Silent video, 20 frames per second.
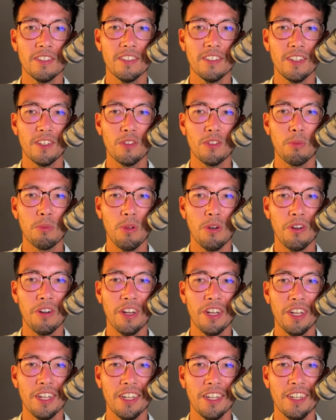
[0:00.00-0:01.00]

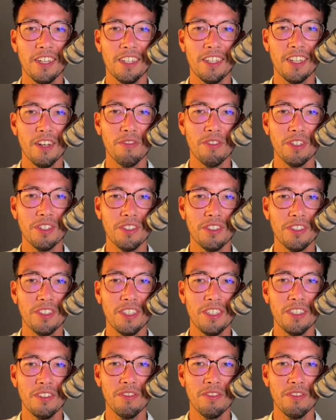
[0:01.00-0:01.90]
exploring diversity